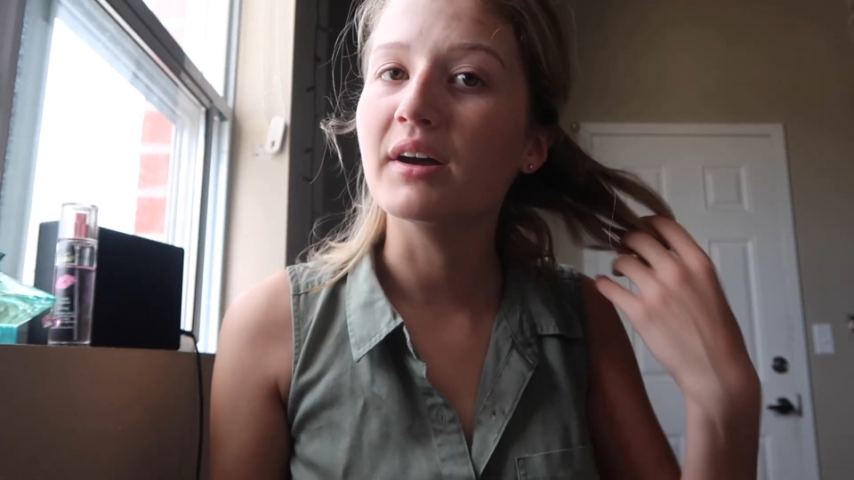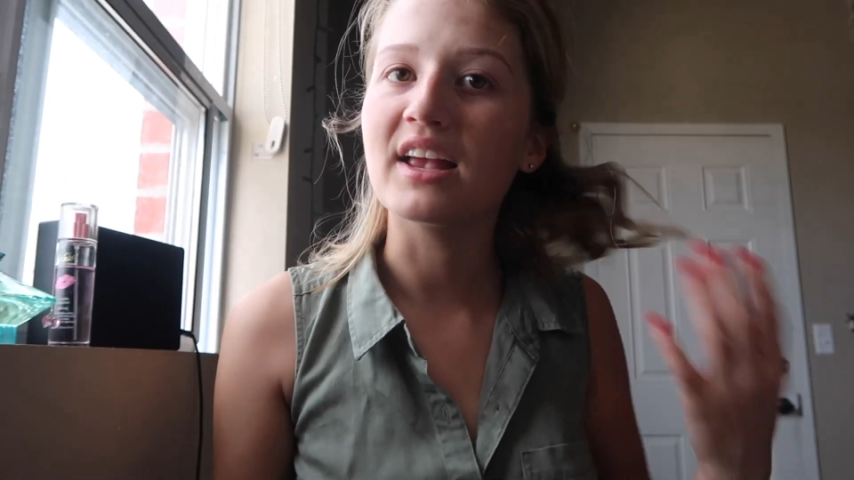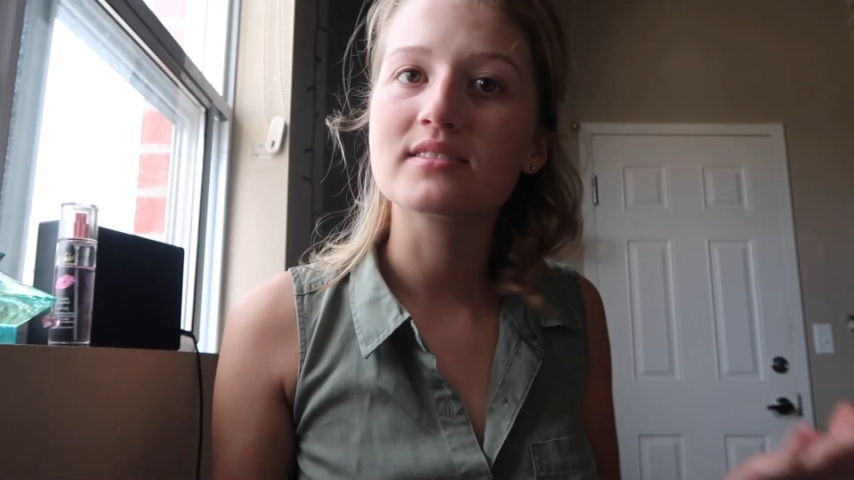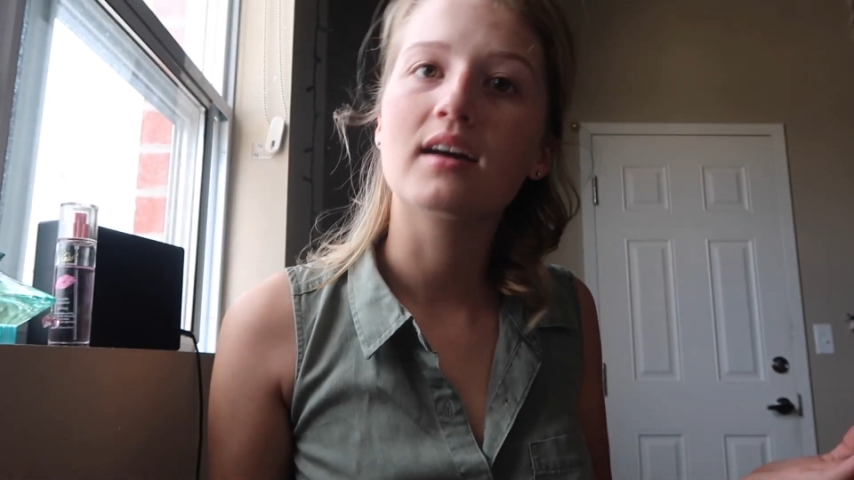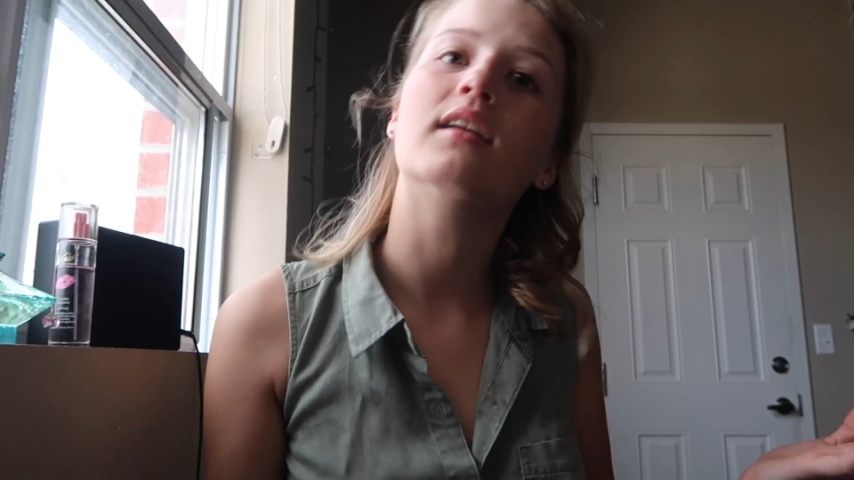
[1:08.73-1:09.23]
but
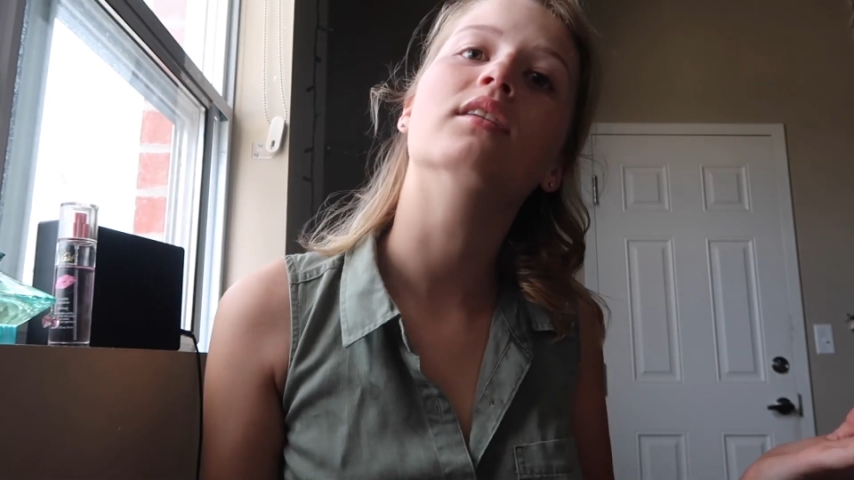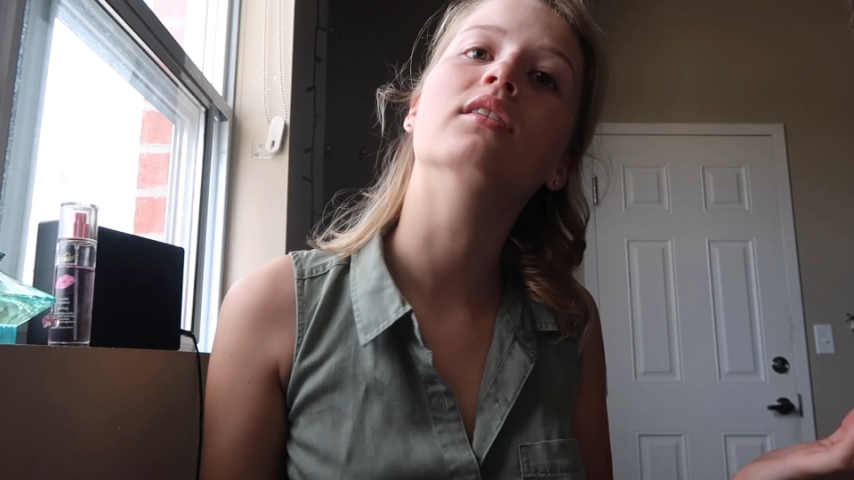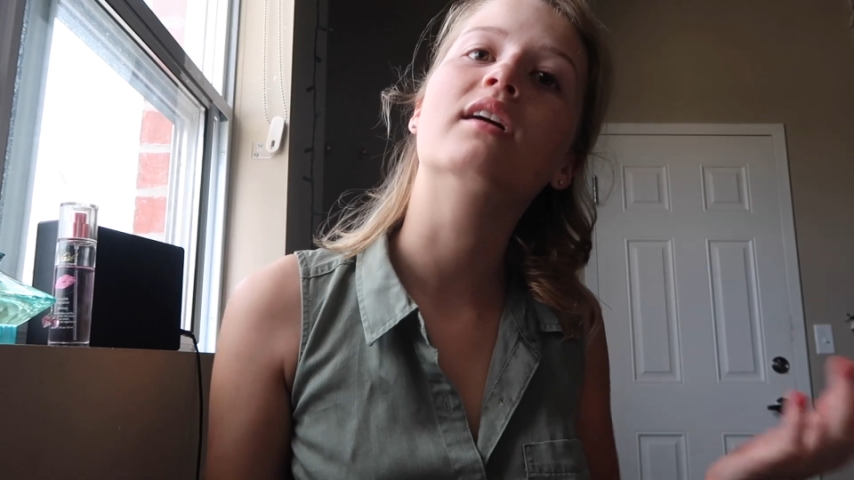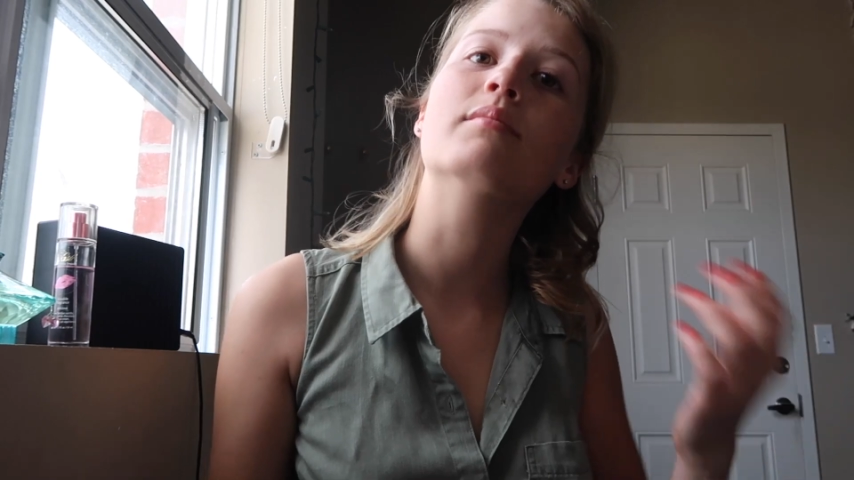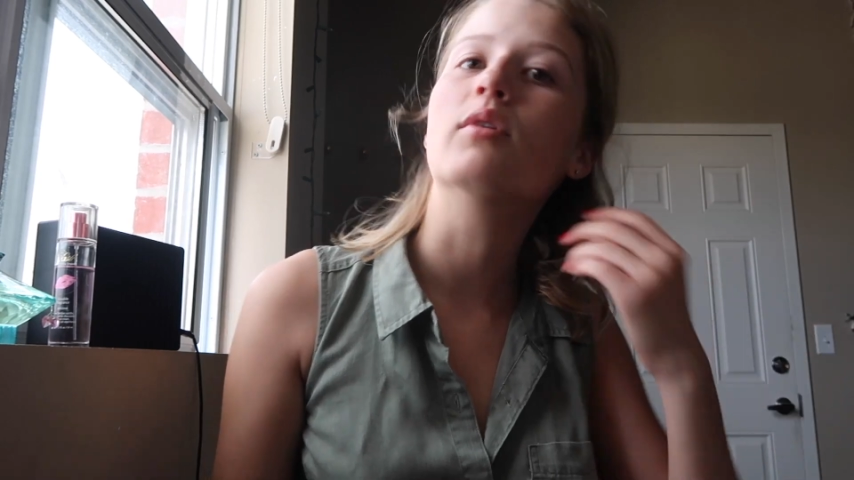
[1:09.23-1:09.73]
that's kind of the
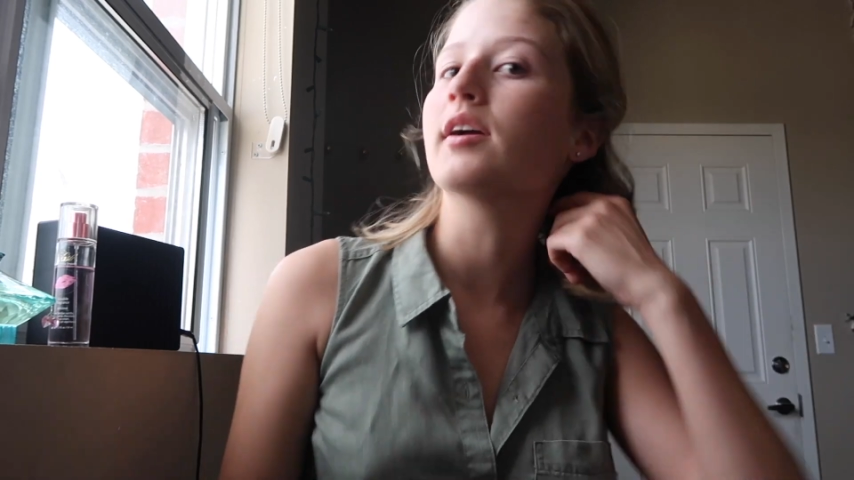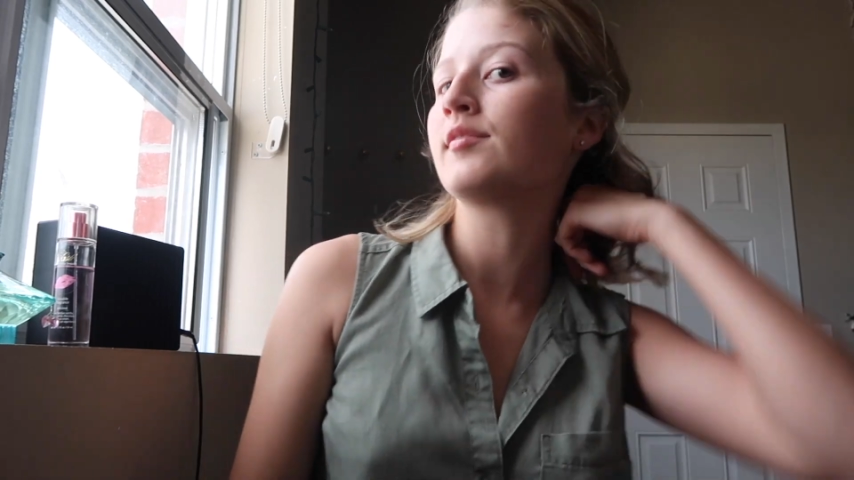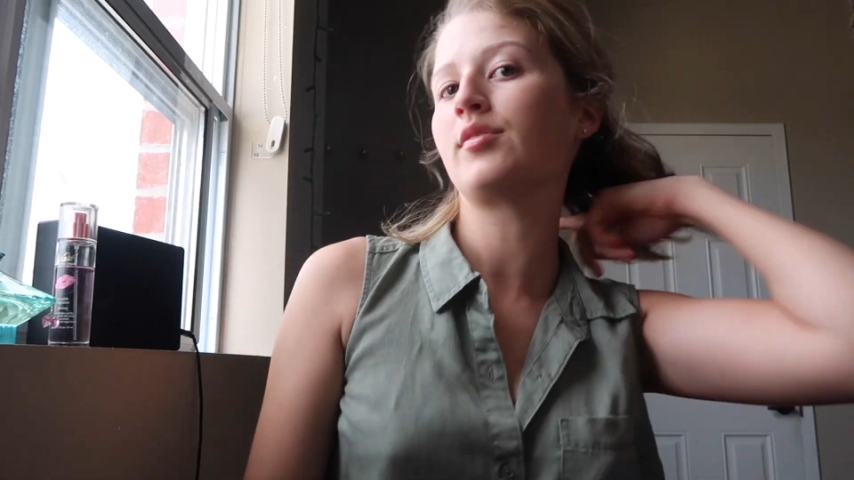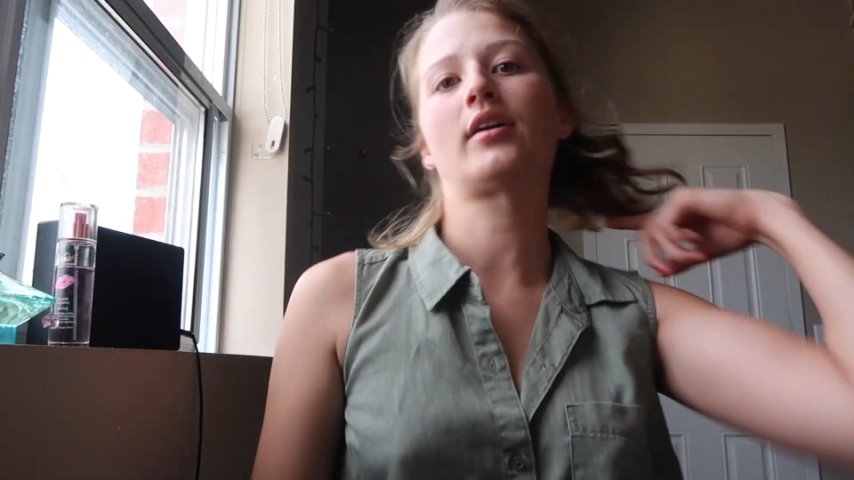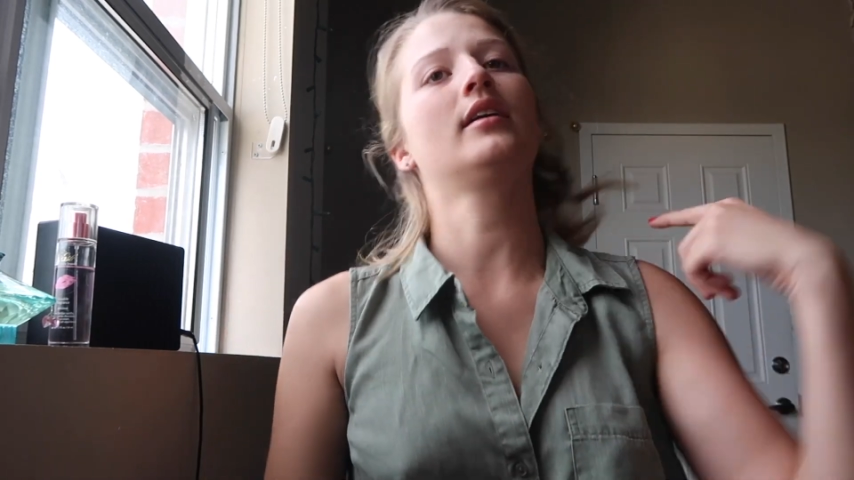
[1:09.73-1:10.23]
look I'm
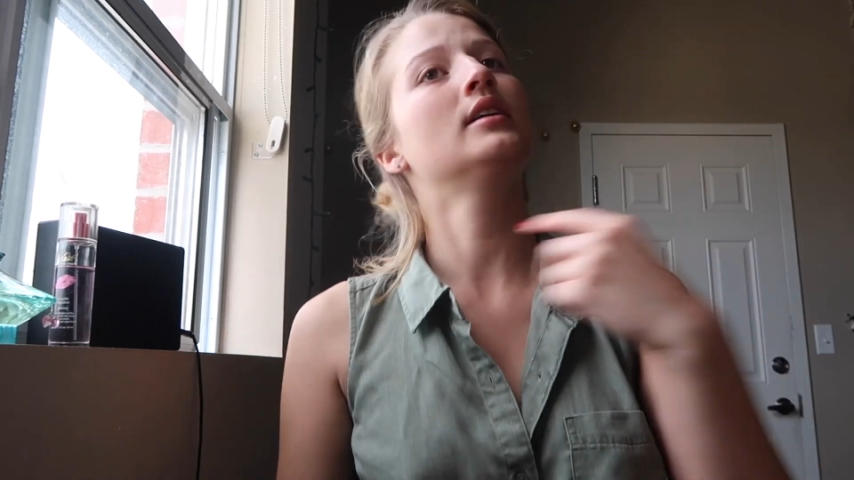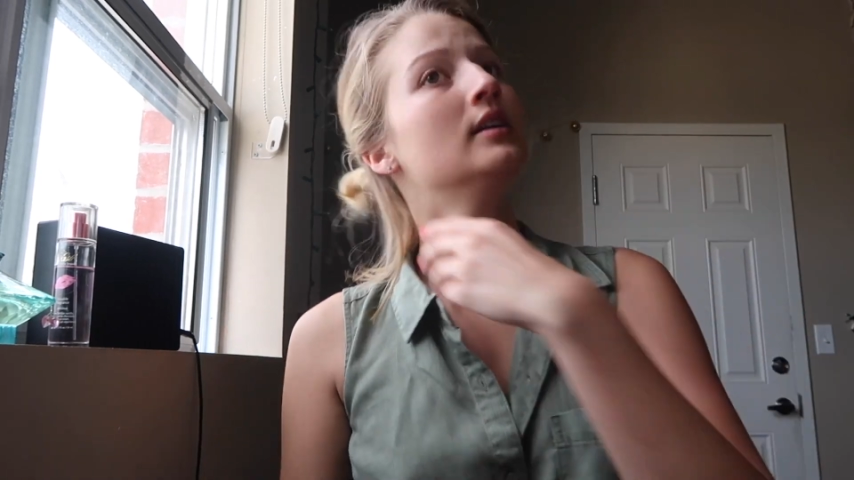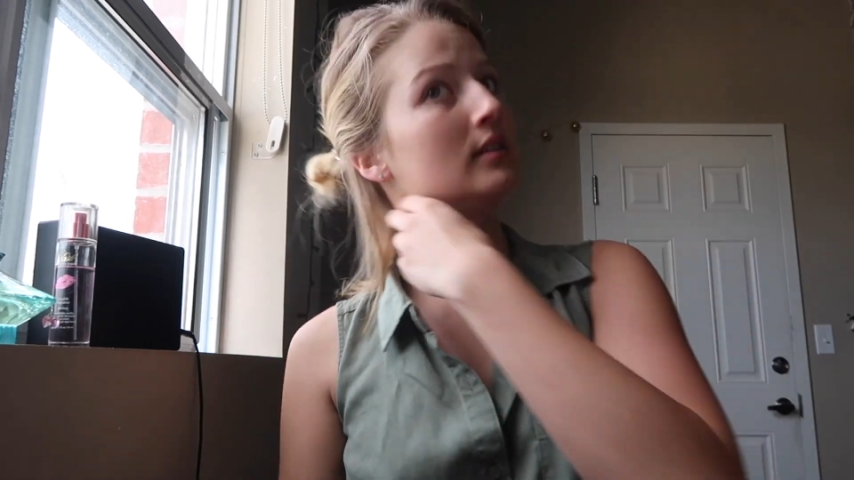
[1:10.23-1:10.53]
going for.